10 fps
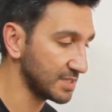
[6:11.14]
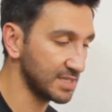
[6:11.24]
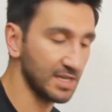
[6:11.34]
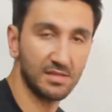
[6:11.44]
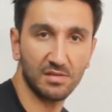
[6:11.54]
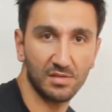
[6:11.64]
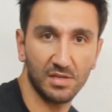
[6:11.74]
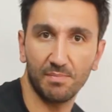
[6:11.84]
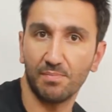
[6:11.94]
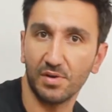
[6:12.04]
is that
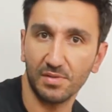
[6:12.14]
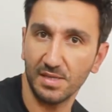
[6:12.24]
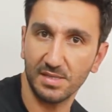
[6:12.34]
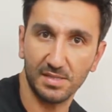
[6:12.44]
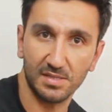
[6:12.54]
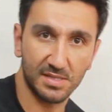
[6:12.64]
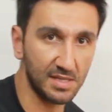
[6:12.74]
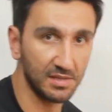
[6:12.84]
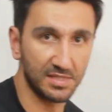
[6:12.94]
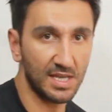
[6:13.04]
the pot is
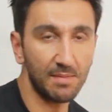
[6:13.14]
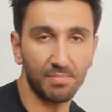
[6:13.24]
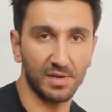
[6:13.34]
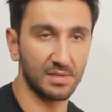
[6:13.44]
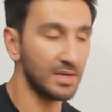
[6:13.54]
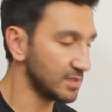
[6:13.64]
still the same pot.